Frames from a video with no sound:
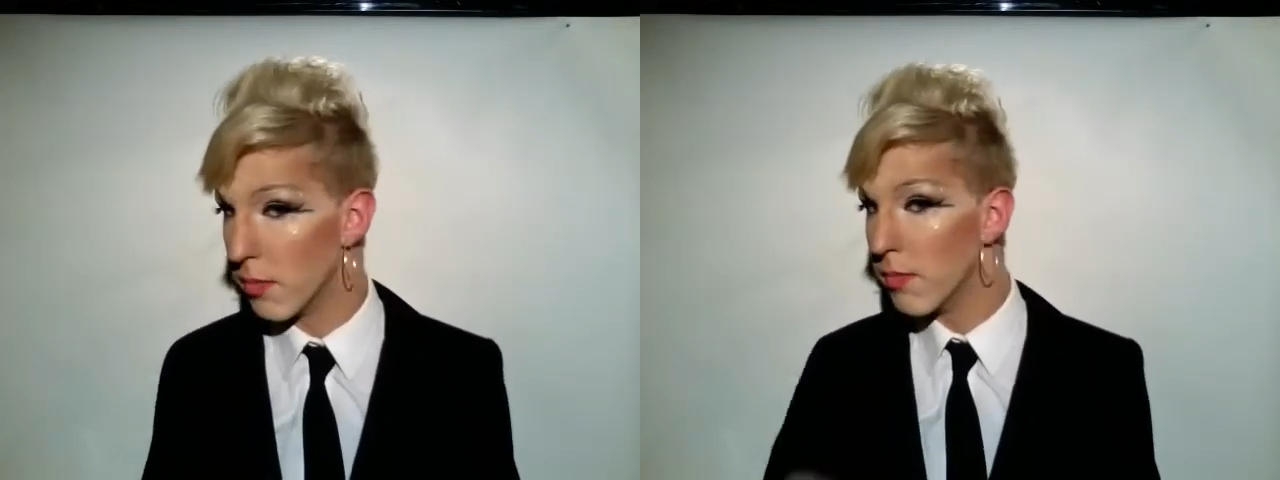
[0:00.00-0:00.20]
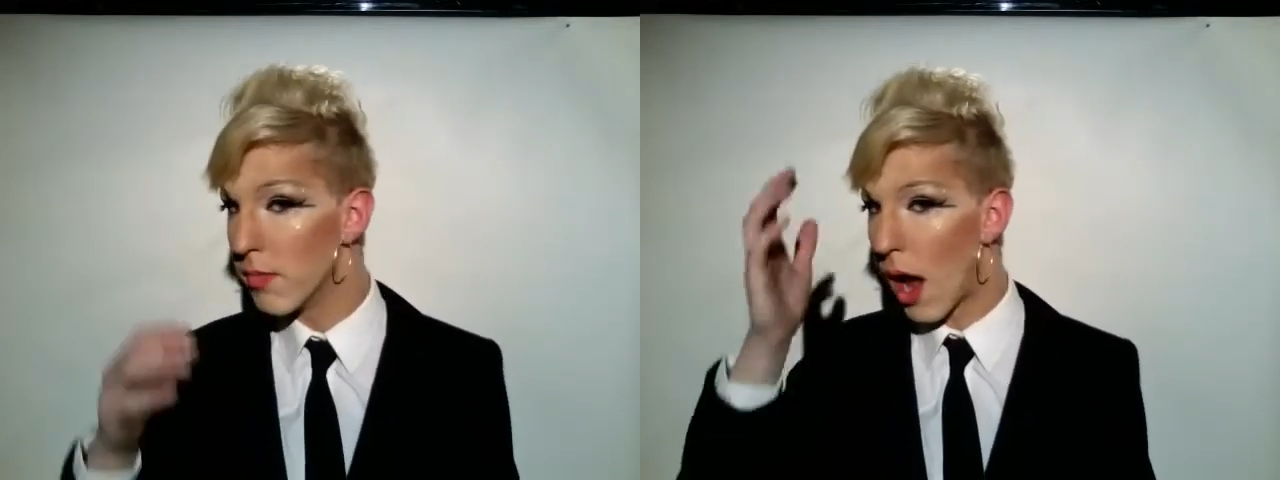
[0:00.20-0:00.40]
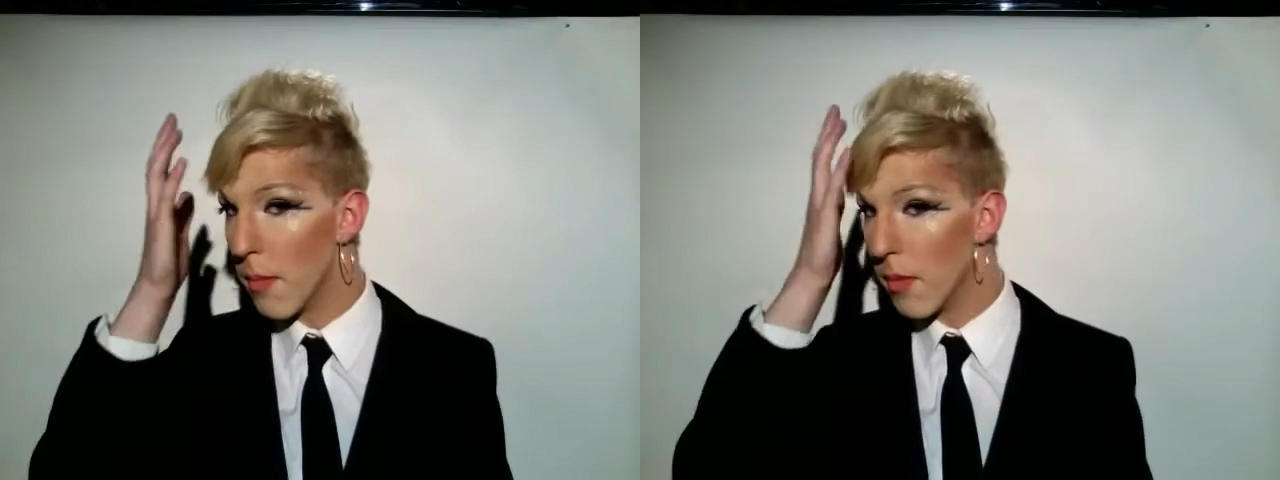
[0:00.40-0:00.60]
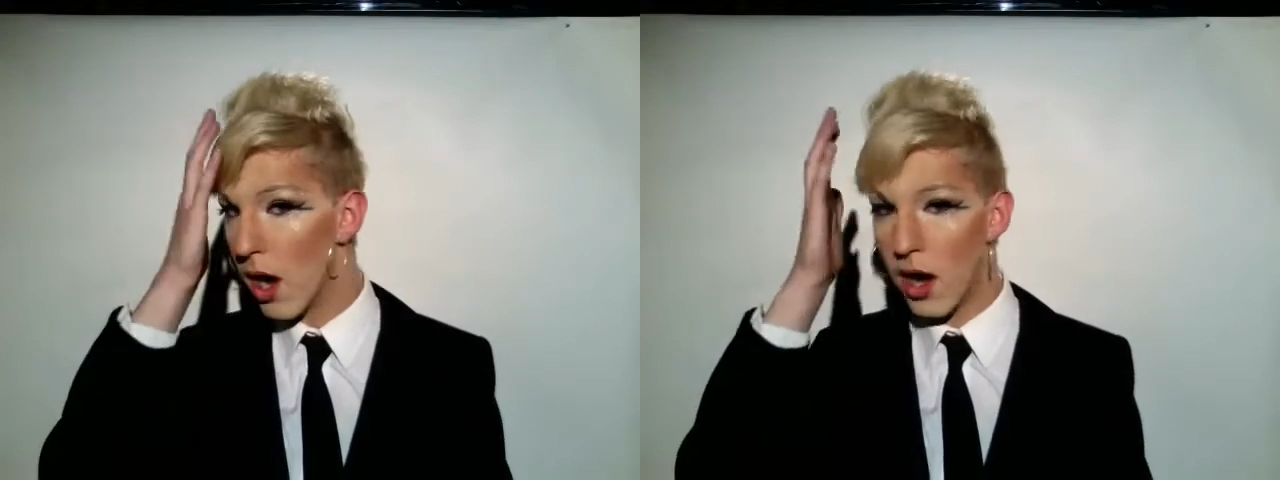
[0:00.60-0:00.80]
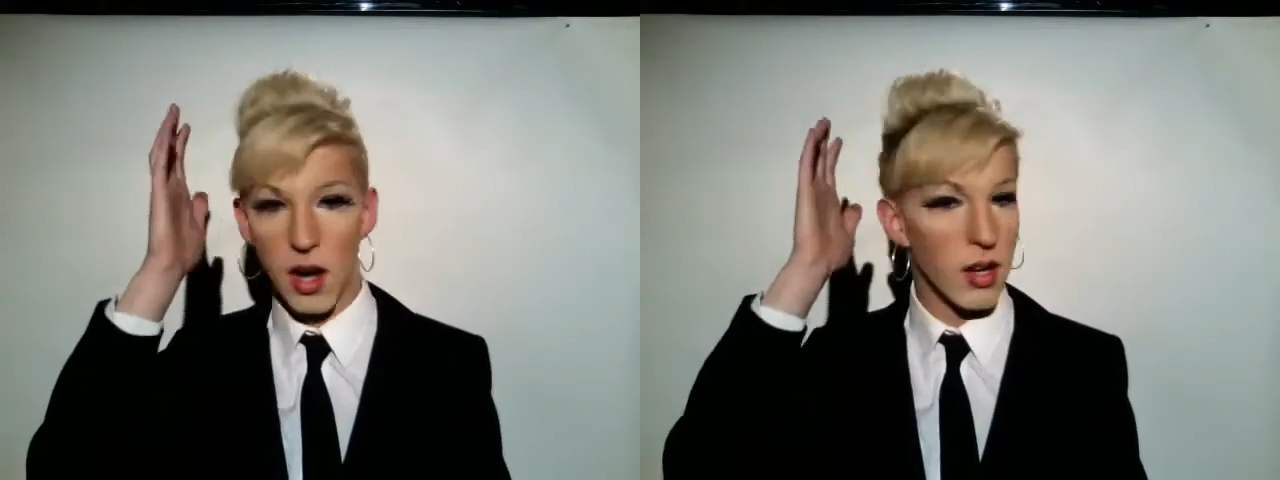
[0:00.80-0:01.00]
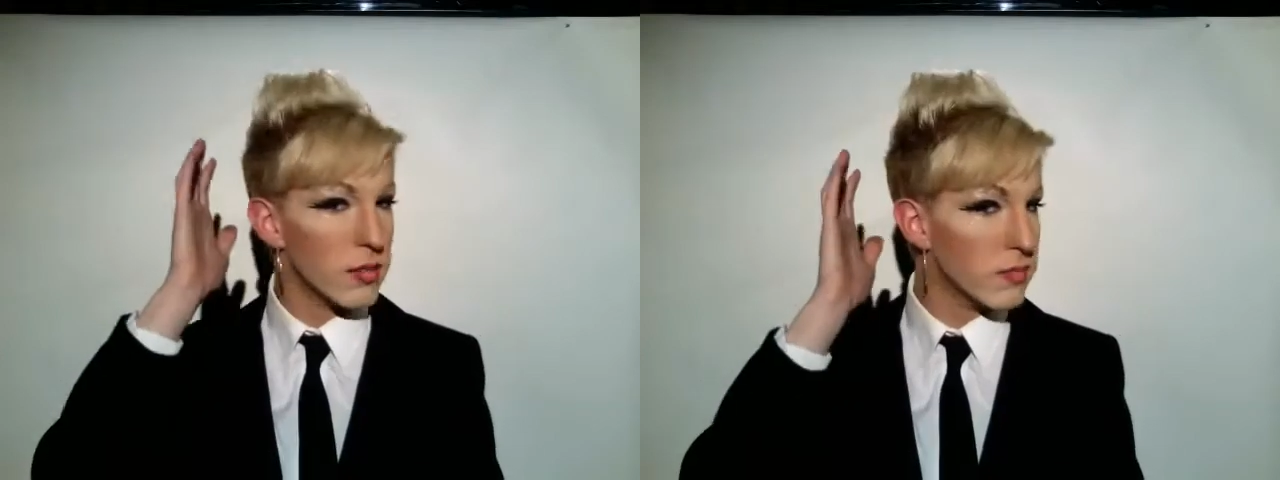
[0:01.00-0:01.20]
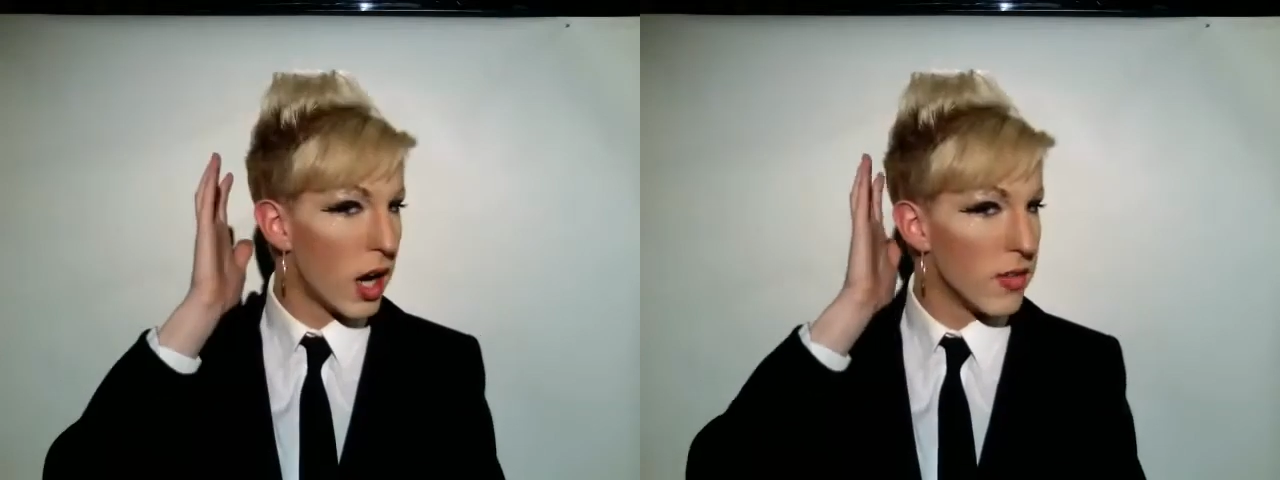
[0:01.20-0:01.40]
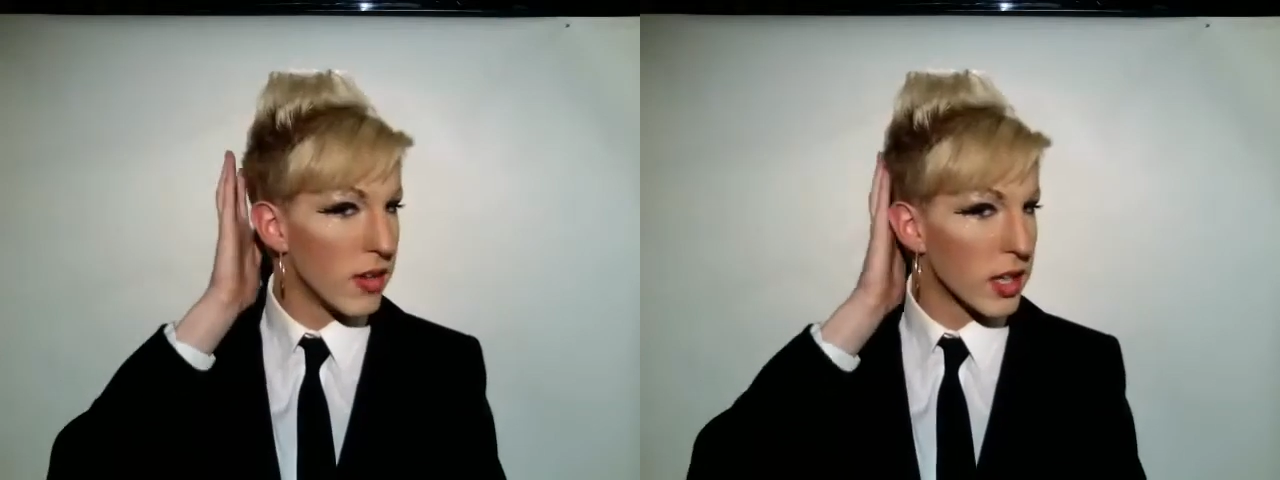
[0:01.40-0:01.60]
I'm, I'm
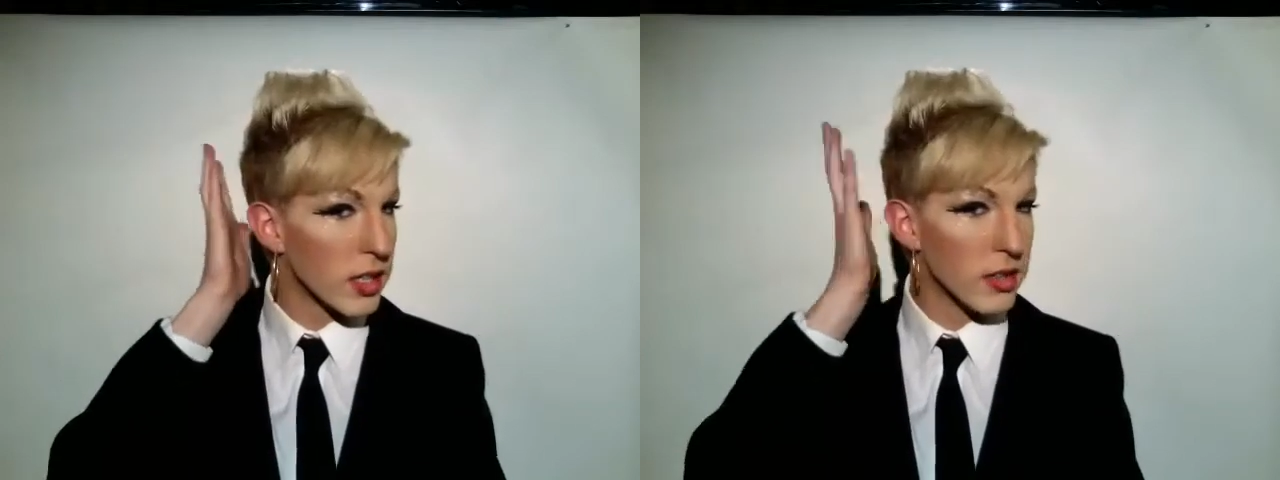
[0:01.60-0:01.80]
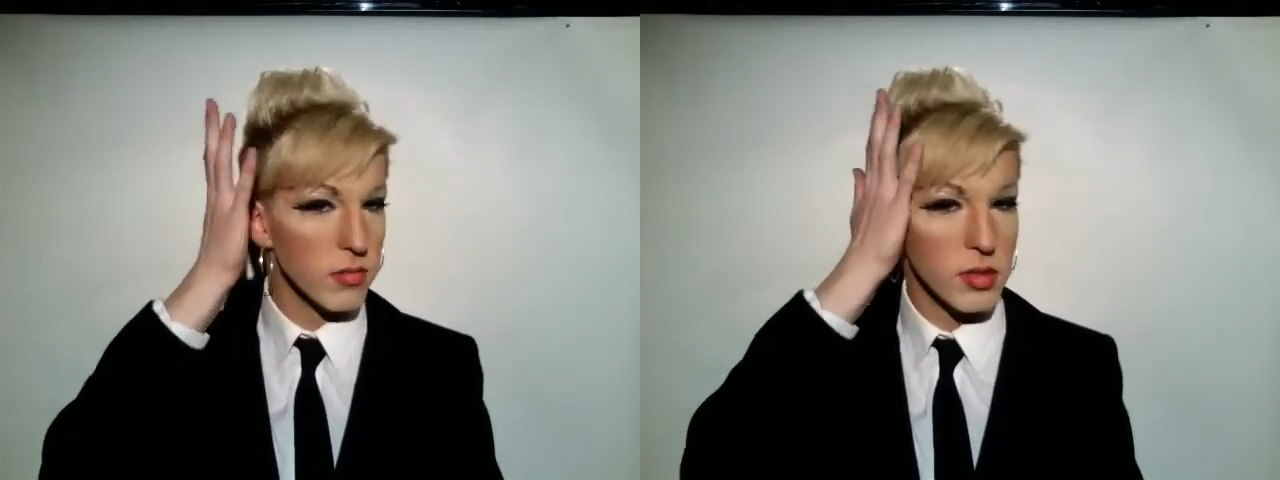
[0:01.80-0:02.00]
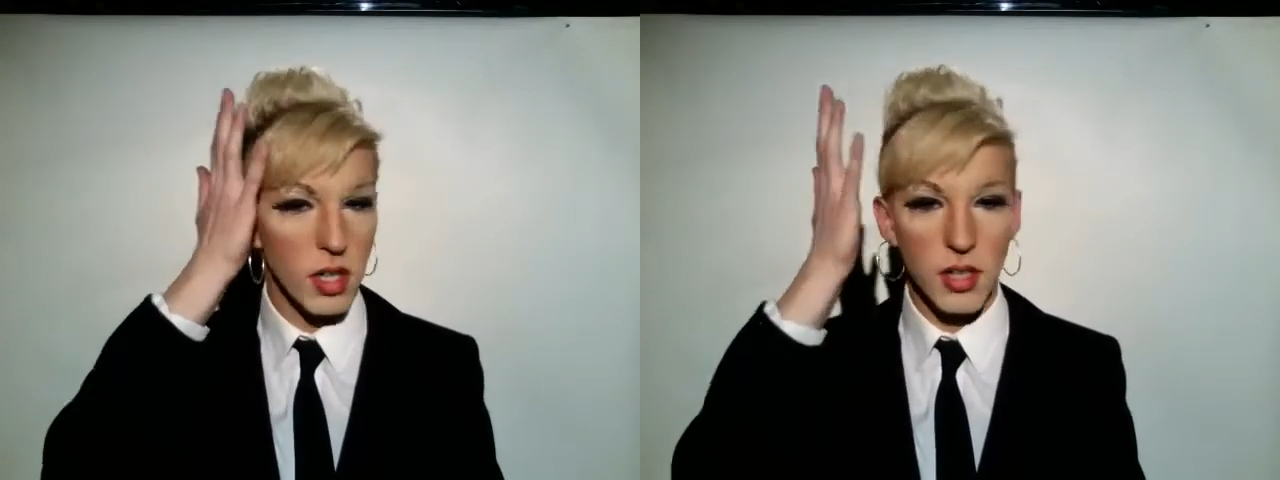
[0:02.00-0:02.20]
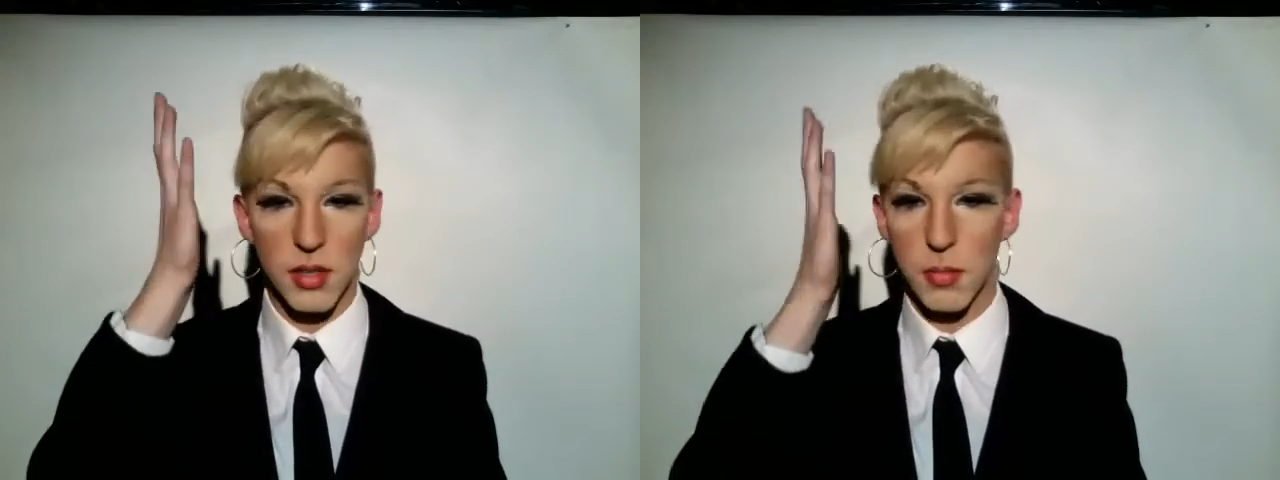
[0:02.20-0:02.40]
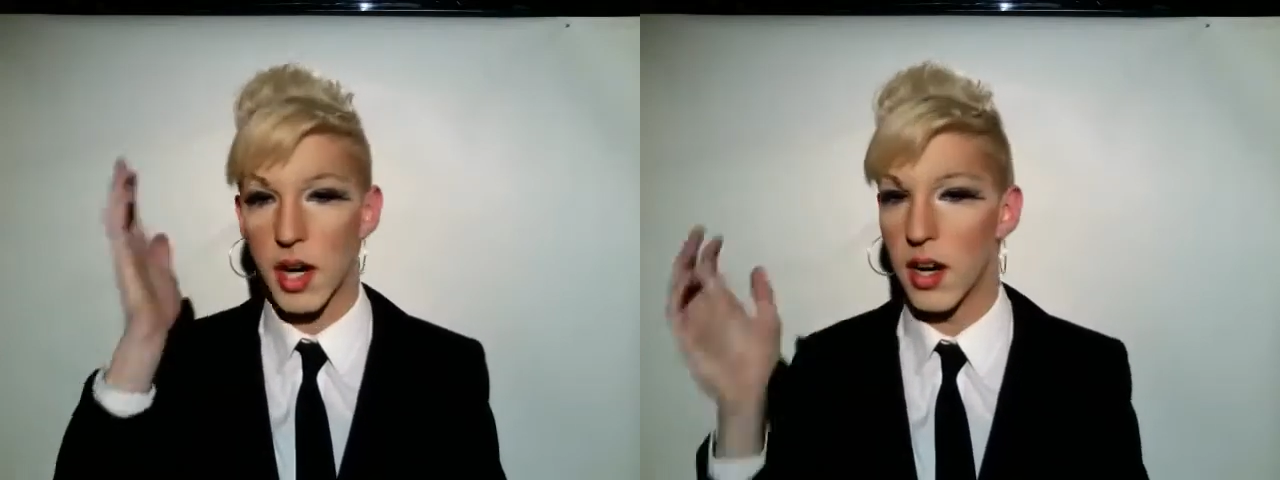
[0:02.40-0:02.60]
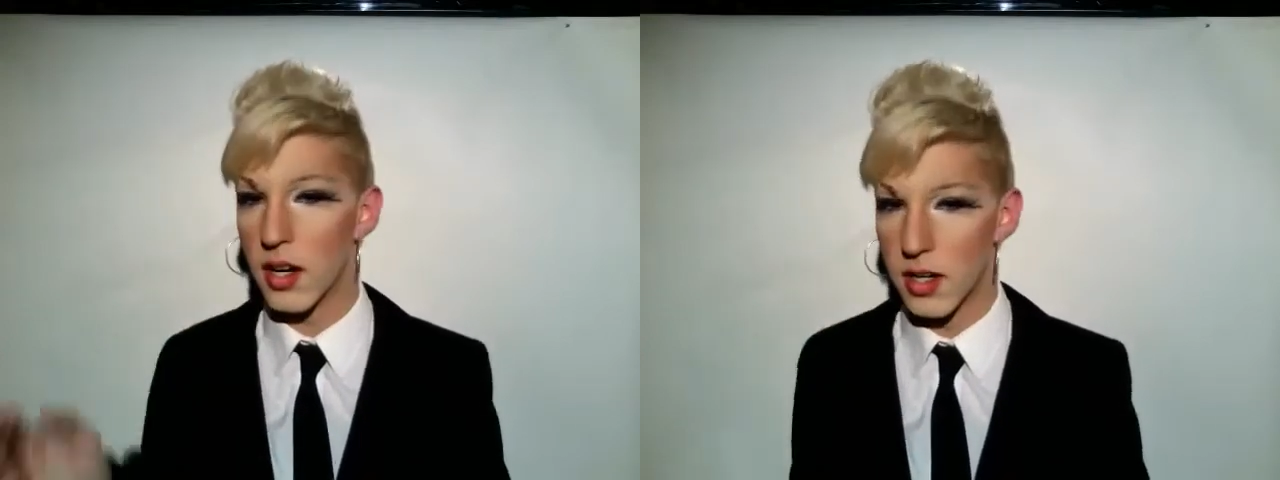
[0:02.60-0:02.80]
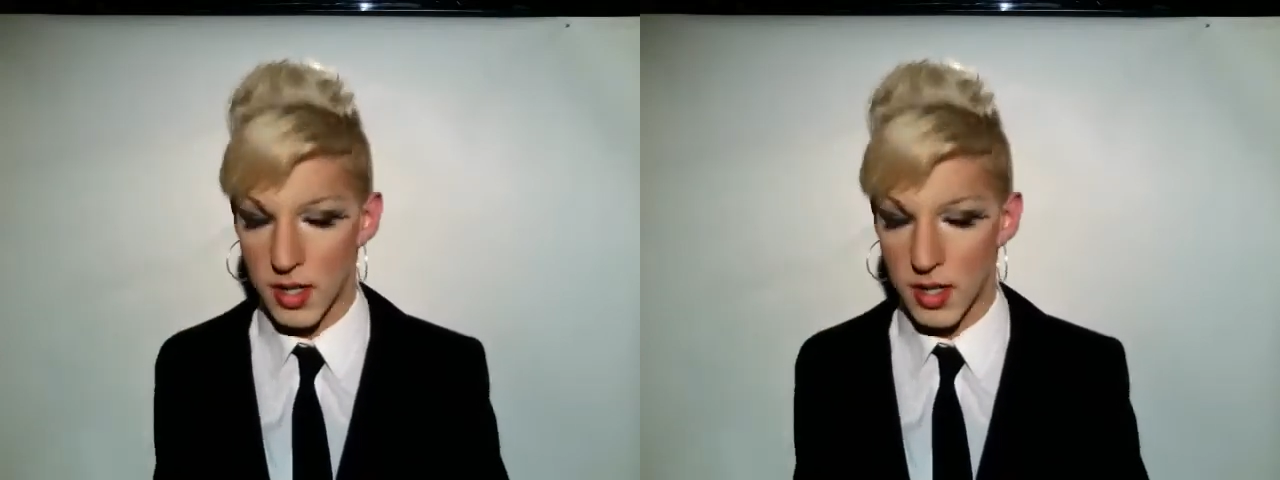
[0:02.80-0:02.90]
i fucking looked the part.